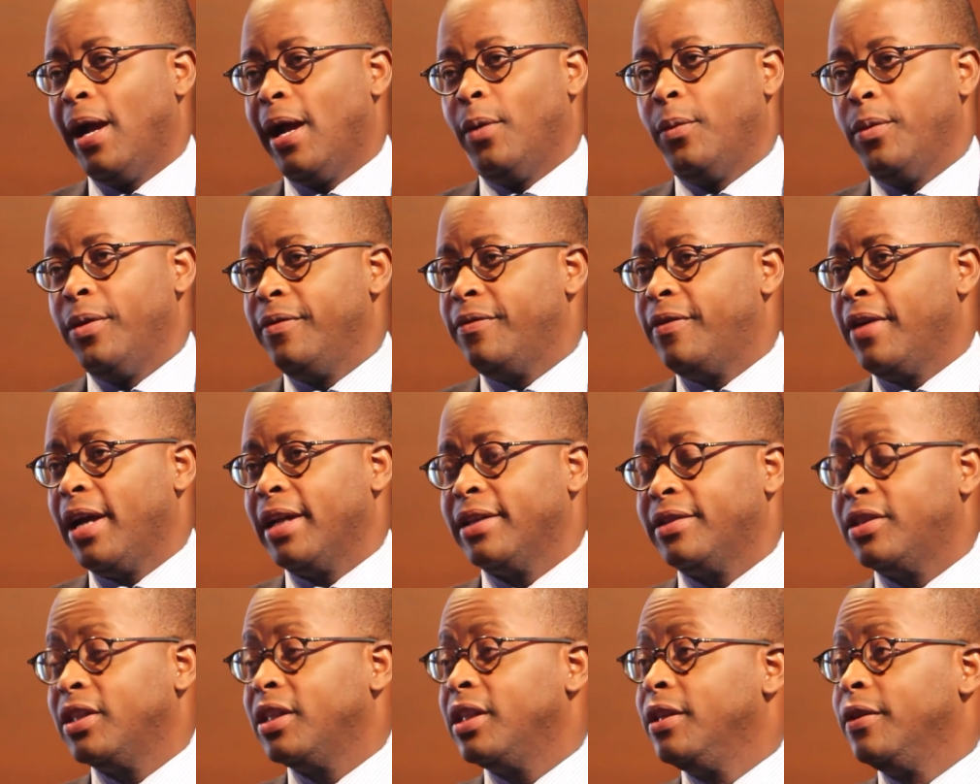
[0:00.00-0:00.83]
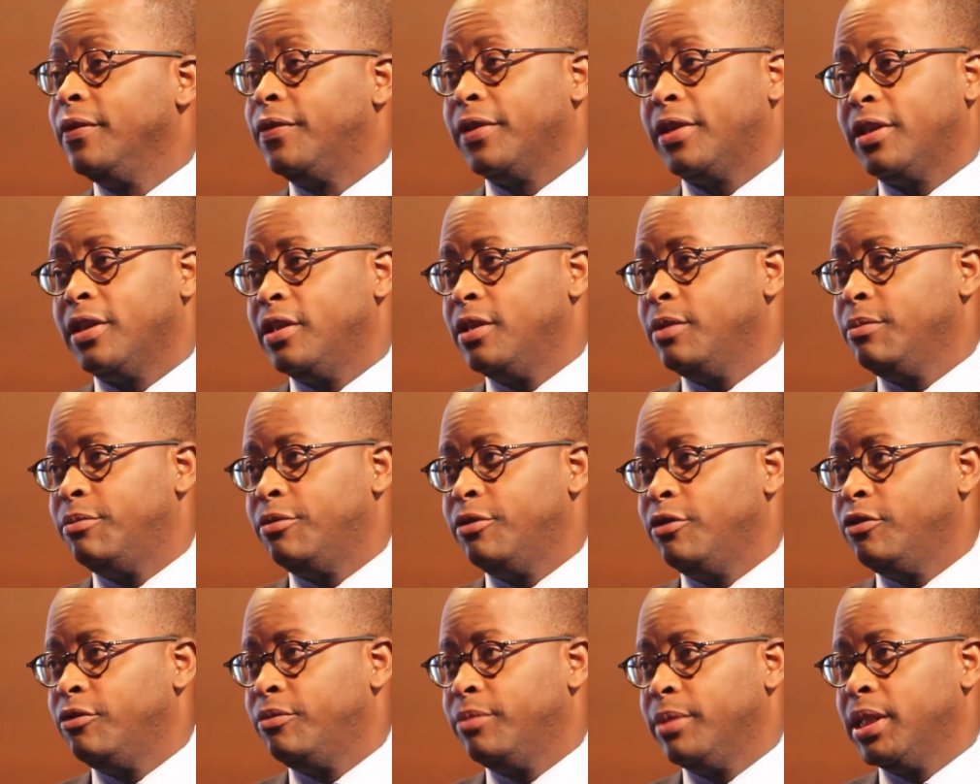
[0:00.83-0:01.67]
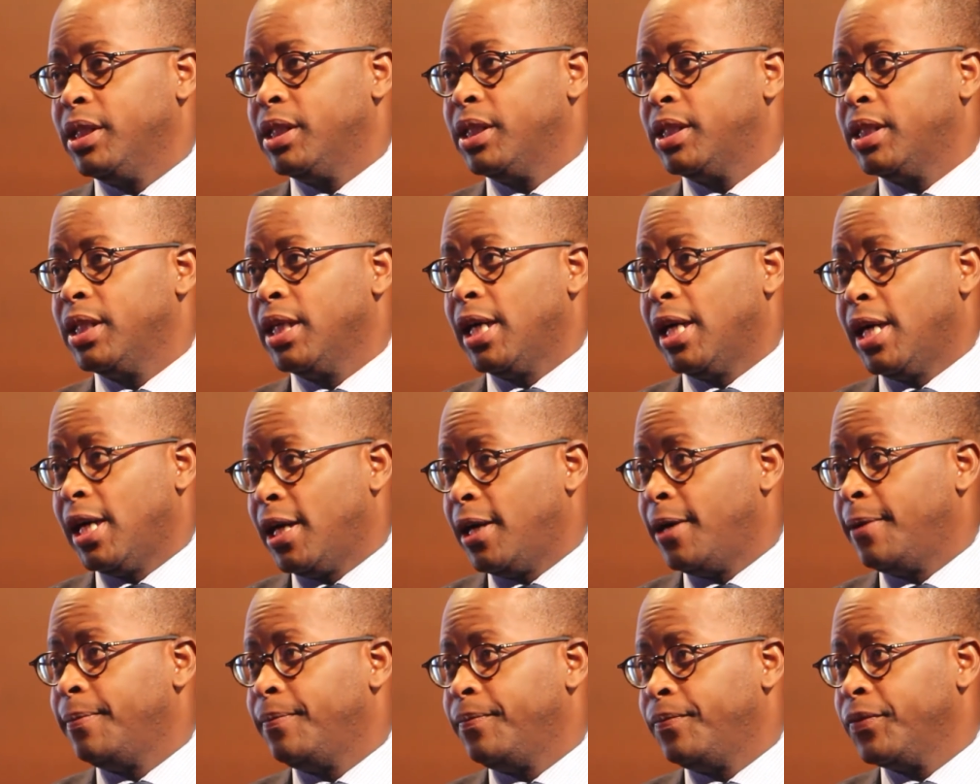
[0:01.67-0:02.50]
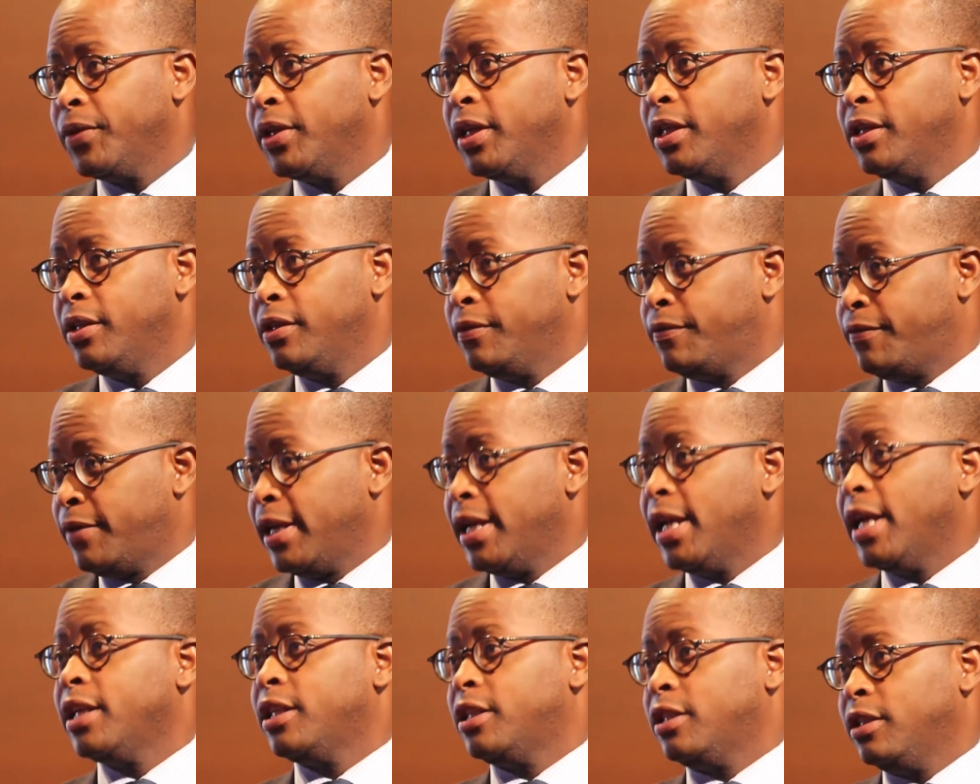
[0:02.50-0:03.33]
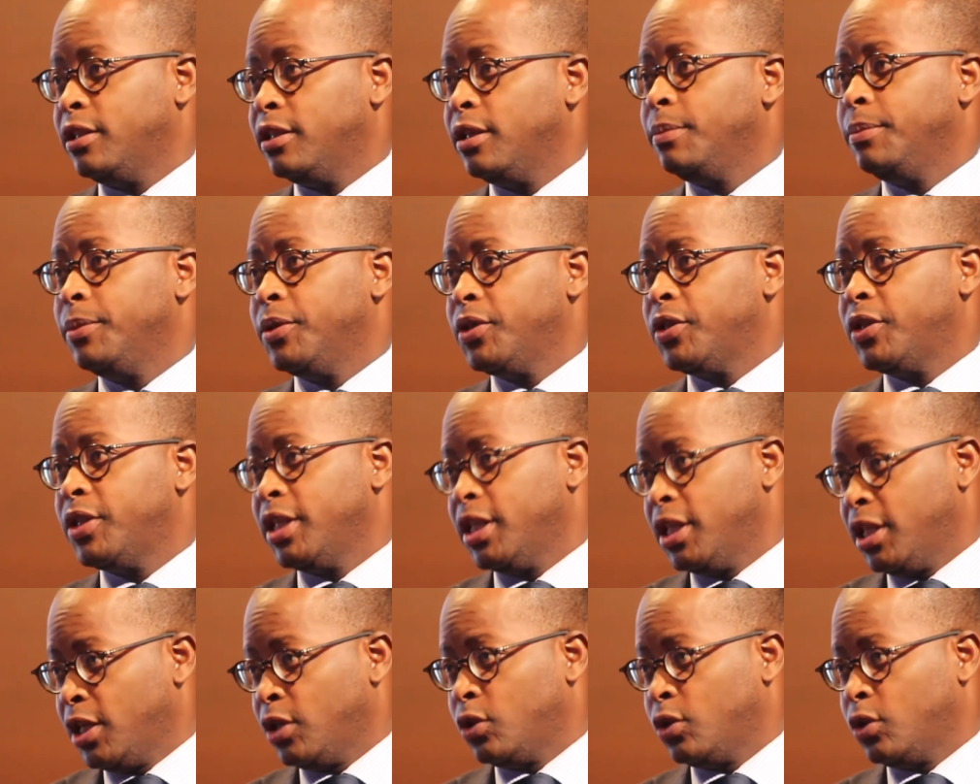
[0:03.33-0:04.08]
and we've had significant improvement in the financial numbers there.